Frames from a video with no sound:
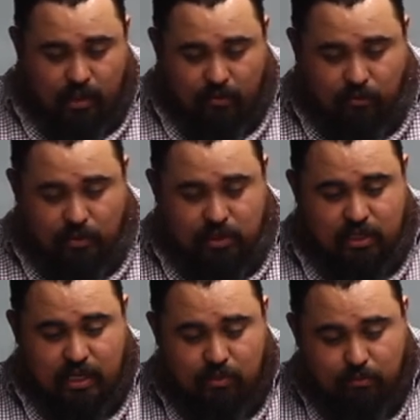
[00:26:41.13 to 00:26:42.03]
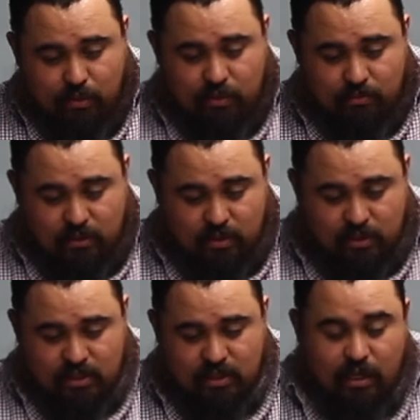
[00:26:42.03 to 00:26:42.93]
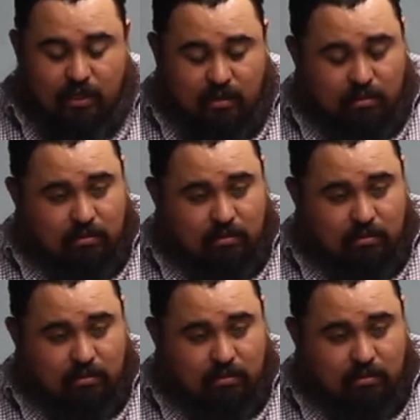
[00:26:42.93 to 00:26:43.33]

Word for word: have we just kind of put them to the side?